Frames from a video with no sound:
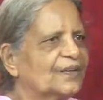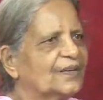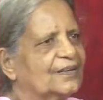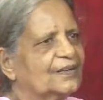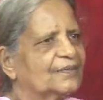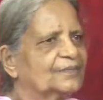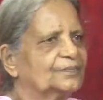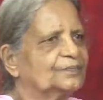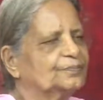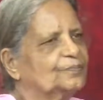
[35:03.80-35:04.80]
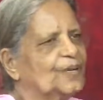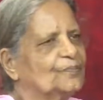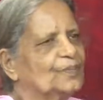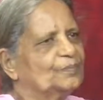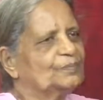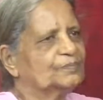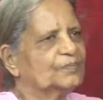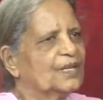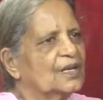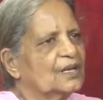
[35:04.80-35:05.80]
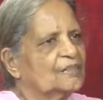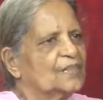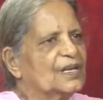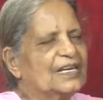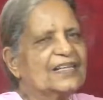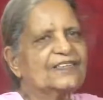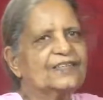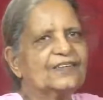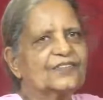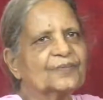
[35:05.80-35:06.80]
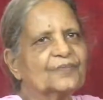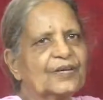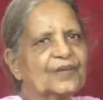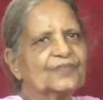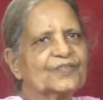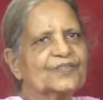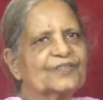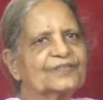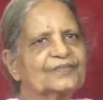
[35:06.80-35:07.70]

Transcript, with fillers: and uh, may, may lessen it sometimes.